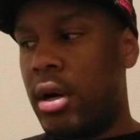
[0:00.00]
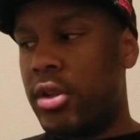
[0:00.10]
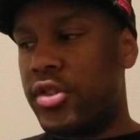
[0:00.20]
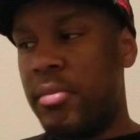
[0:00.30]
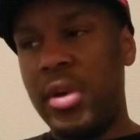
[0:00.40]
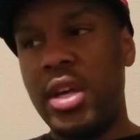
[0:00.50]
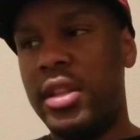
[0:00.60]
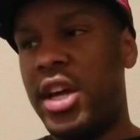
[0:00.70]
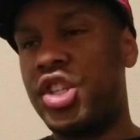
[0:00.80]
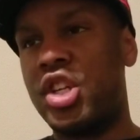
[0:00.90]
To me,
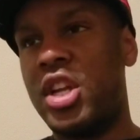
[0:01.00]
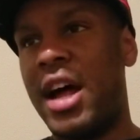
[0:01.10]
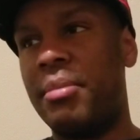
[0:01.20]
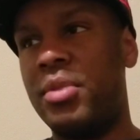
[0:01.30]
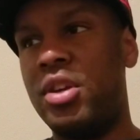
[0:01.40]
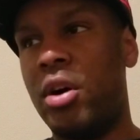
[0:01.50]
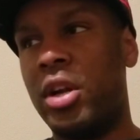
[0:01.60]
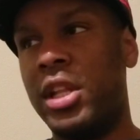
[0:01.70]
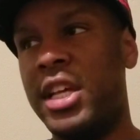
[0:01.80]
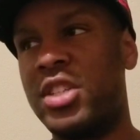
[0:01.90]
they should not be on
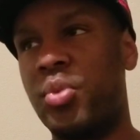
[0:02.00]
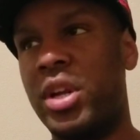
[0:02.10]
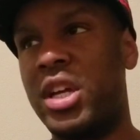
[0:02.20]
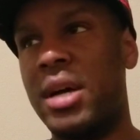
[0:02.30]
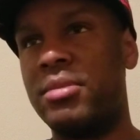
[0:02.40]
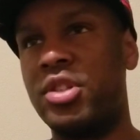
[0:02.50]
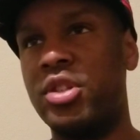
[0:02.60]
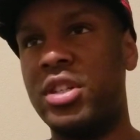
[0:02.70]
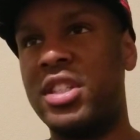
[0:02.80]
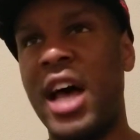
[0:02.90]
the list when it comes
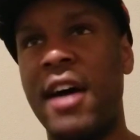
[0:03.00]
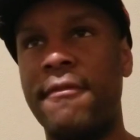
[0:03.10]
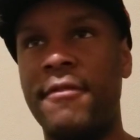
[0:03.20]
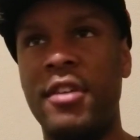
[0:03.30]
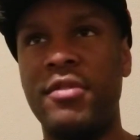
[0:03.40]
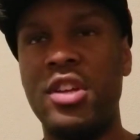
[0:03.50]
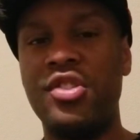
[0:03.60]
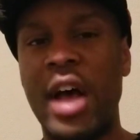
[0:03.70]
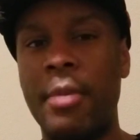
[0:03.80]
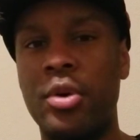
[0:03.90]
to a top 50,
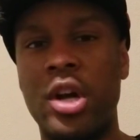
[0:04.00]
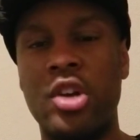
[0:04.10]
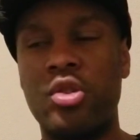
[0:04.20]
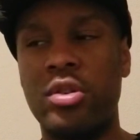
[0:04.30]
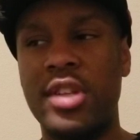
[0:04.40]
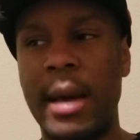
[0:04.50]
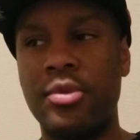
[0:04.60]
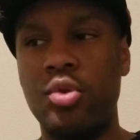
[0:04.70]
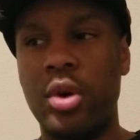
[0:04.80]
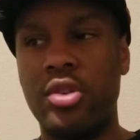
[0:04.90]
top 100, or
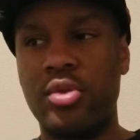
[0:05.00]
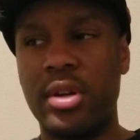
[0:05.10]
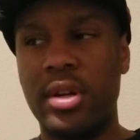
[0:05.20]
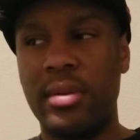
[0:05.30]
top 200.